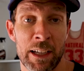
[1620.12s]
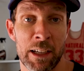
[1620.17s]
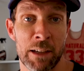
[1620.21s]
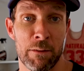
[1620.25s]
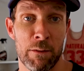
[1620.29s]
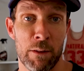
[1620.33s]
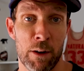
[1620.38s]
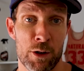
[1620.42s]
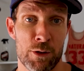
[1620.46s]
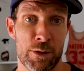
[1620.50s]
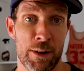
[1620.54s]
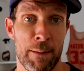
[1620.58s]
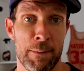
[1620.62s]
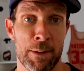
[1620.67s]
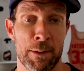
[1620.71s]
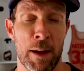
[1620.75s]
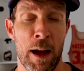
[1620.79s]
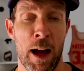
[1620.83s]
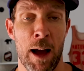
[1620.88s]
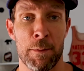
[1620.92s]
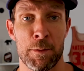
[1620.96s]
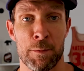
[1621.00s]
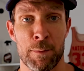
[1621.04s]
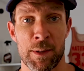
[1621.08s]
in conversion rate
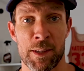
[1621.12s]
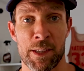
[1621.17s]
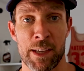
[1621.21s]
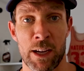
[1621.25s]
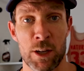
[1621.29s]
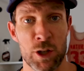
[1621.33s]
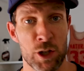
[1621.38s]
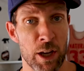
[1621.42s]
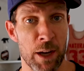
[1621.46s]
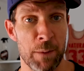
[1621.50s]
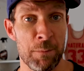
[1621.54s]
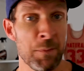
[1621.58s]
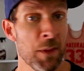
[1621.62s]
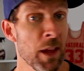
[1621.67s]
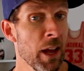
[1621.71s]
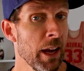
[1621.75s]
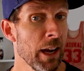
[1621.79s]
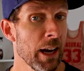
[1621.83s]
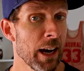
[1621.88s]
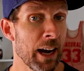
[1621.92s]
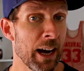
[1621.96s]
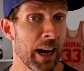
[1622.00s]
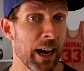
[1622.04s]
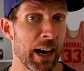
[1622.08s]
optimization.
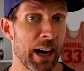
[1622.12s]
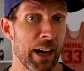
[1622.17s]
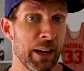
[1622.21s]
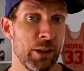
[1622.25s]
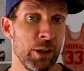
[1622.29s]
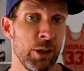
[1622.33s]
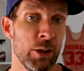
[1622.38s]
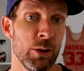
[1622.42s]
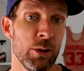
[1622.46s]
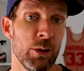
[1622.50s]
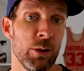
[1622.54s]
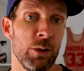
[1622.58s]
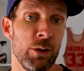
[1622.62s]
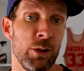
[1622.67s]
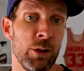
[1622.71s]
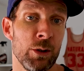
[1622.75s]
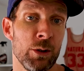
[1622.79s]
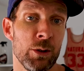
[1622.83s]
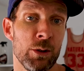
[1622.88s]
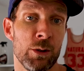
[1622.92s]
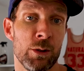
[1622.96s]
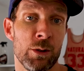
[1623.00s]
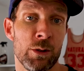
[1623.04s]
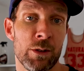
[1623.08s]

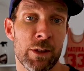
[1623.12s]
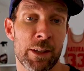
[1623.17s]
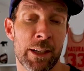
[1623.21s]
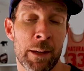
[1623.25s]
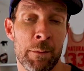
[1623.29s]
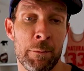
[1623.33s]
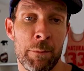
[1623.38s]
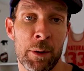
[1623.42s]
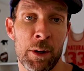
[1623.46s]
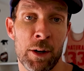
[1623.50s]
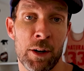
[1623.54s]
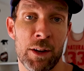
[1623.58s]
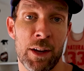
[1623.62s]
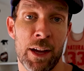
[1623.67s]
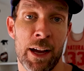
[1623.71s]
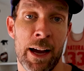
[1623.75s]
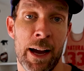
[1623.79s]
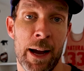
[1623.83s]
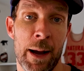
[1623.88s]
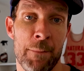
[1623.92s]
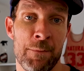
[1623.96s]
You can build